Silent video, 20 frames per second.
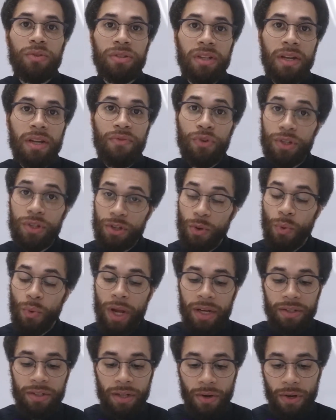slavery is
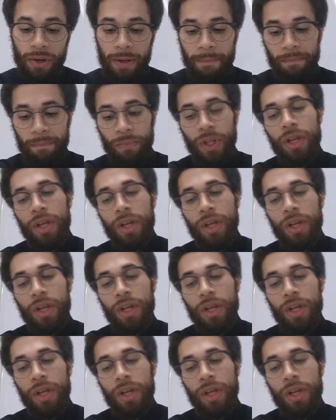hereditary,